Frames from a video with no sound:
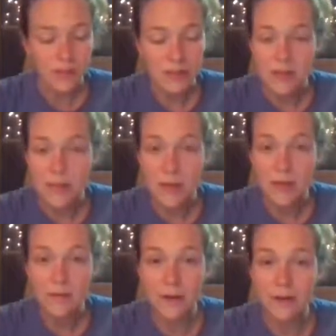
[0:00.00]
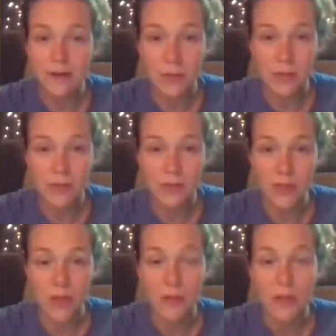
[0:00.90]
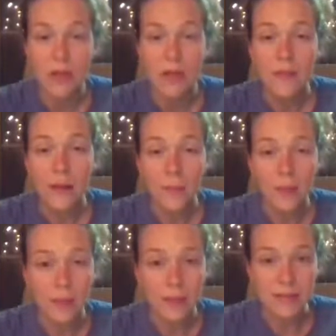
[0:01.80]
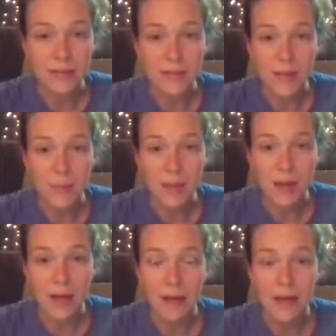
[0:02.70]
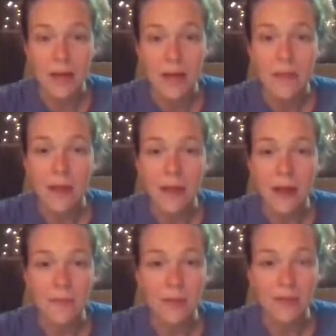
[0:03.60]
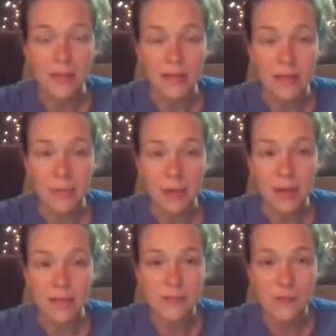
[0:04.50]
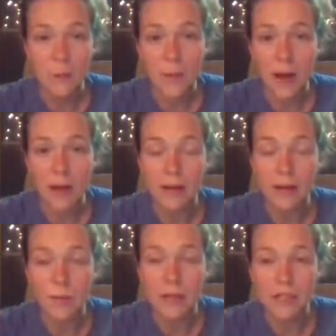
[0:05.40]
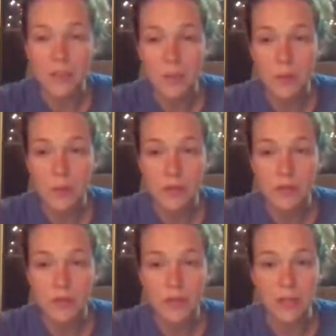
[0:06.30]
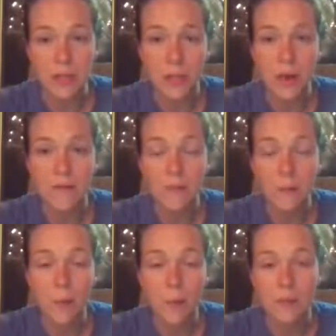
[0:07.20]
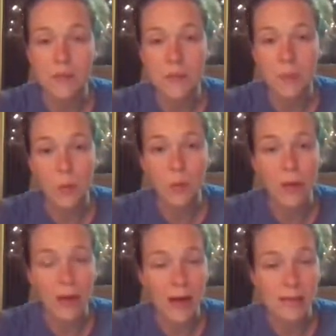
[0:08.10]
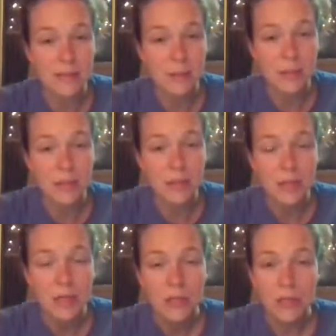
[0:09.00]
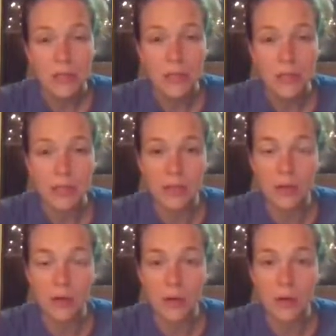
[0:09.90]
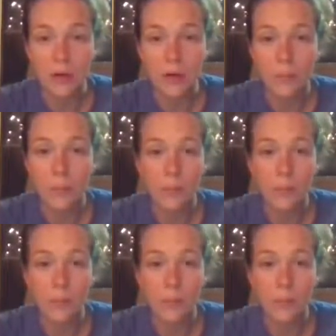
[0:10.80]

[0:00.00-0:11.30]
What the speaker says: this is my friend so-and-so. They're my Plexus upline. They have been taking the products for a while, and we just want to make sure that you have the most support possible during your